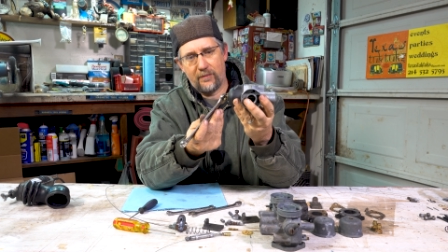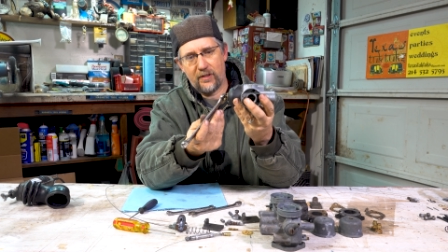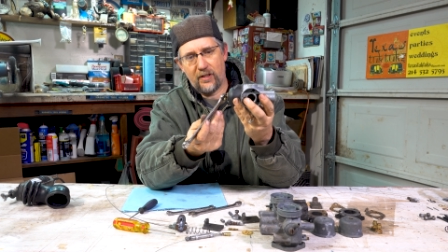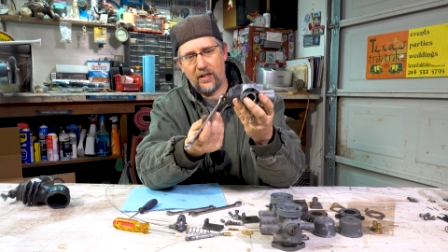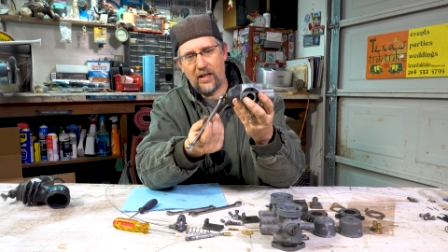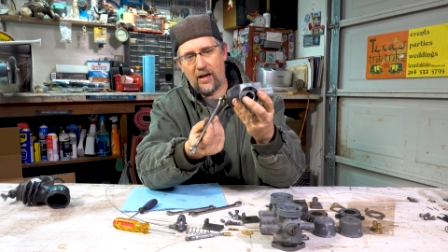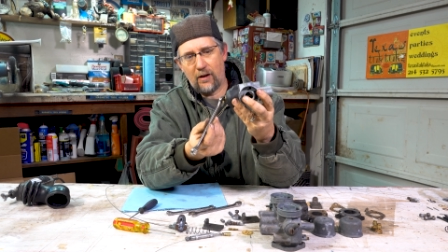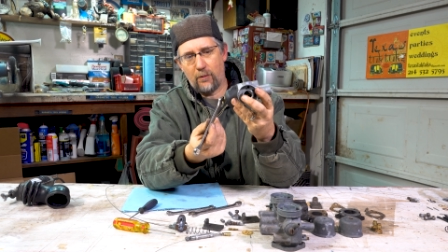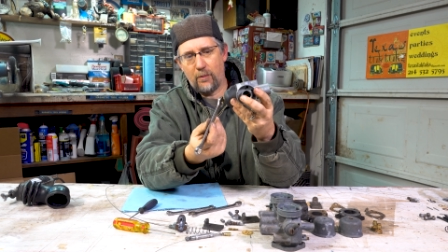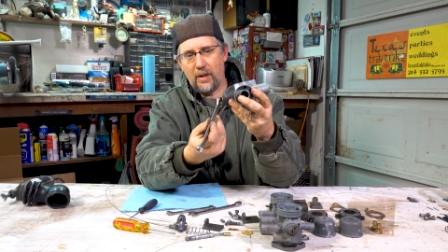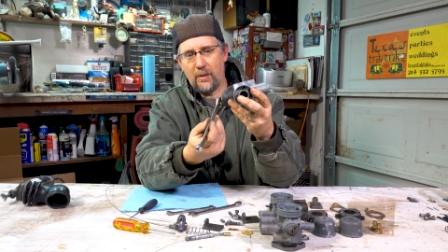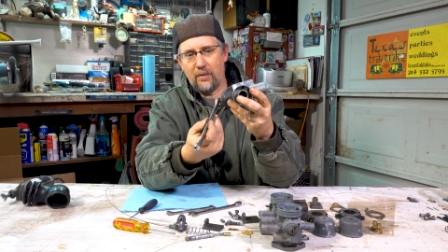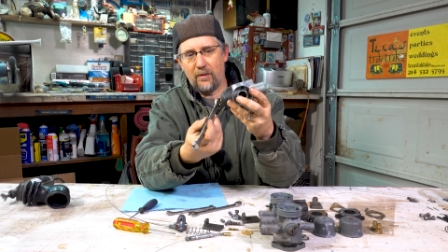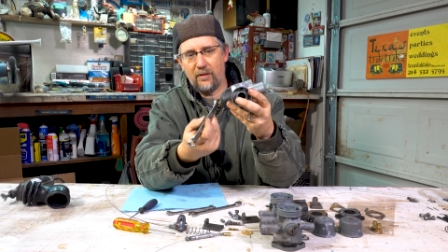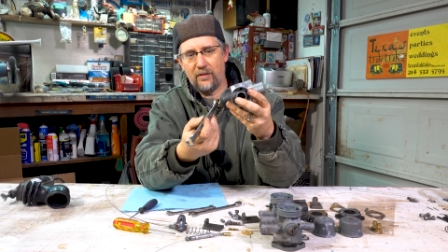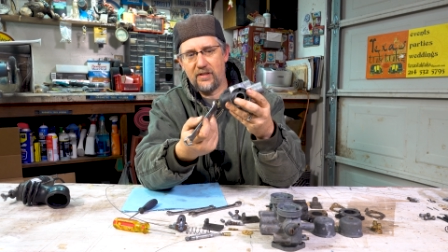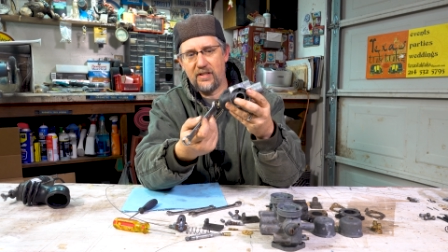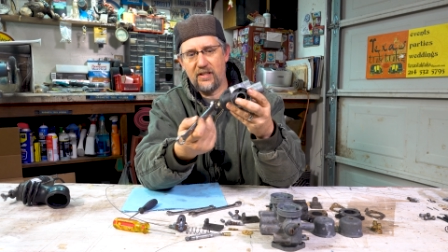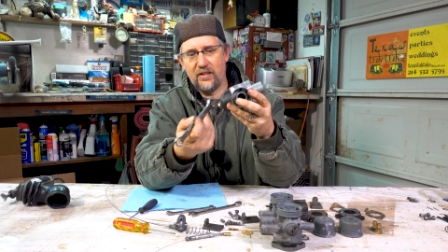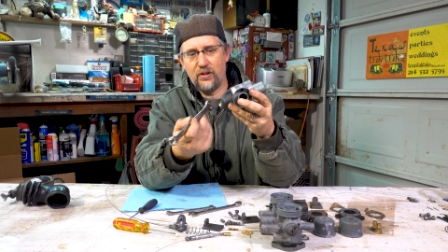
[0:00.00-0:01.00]
So you got to
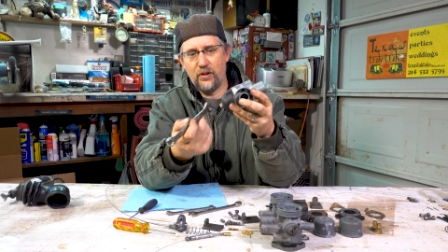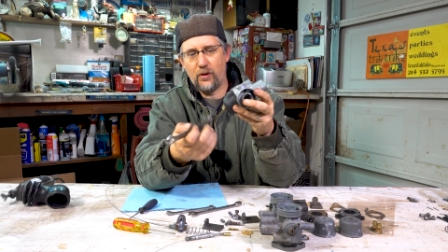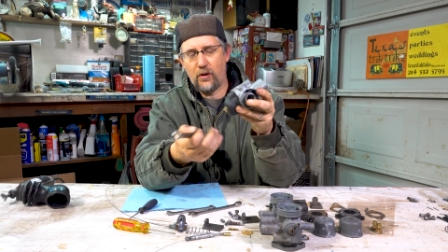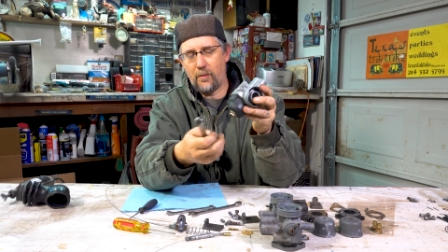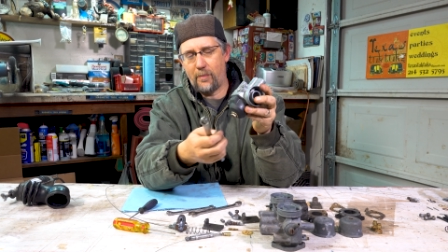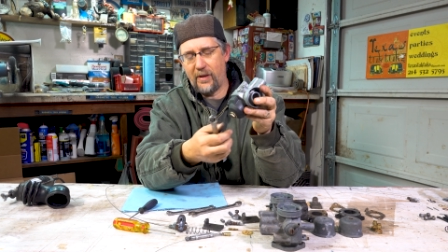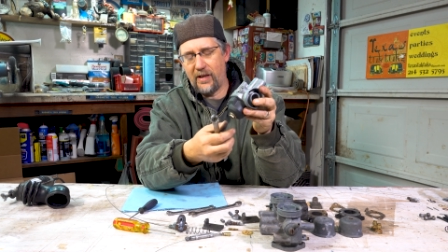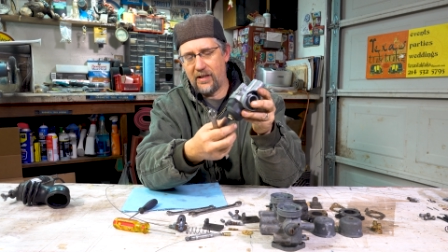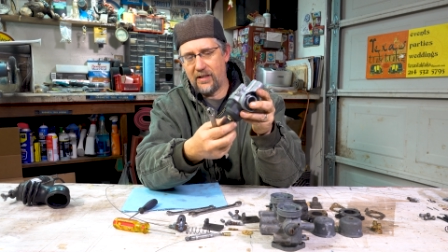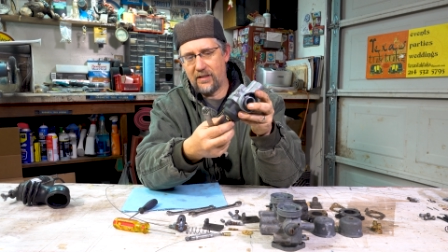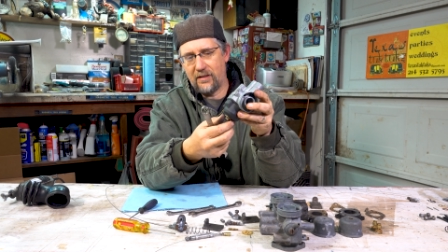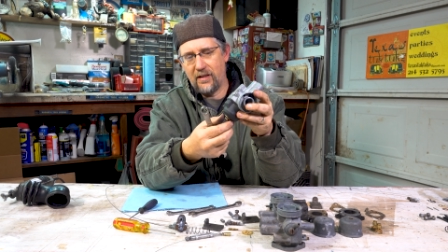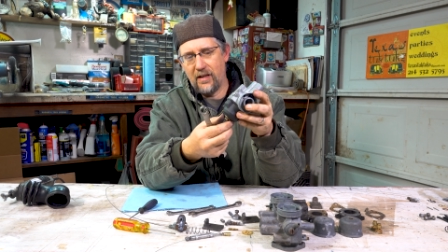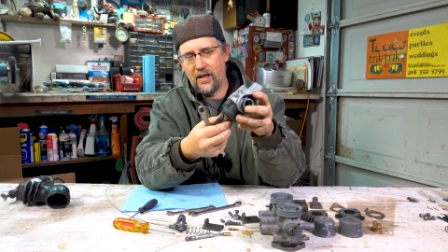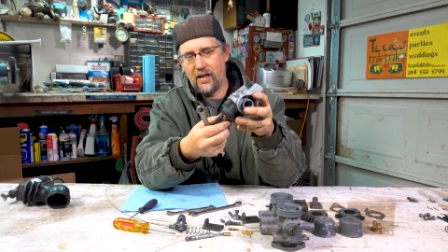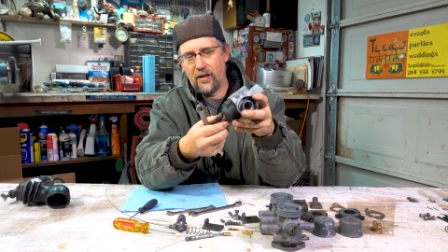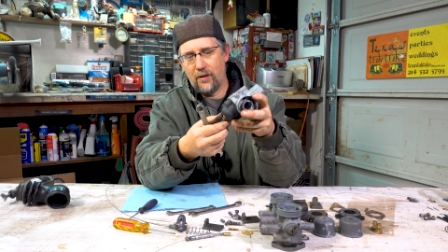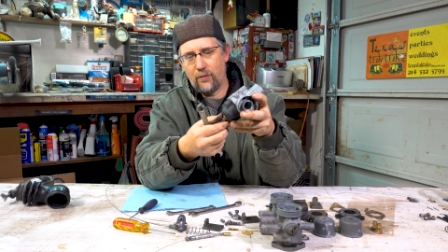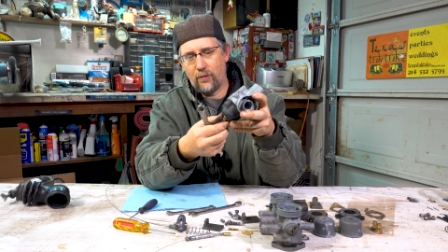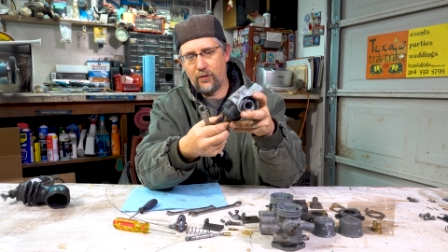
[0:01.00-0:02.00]
remember, since European,
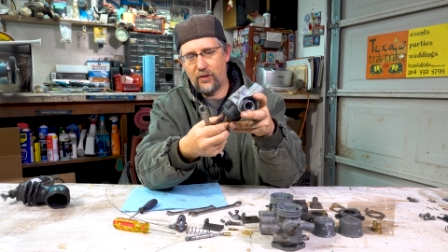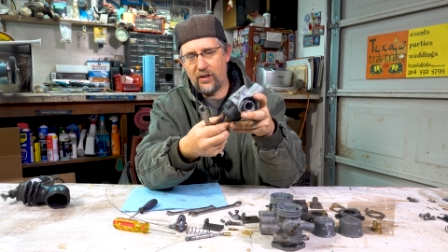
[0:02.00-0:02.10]
we're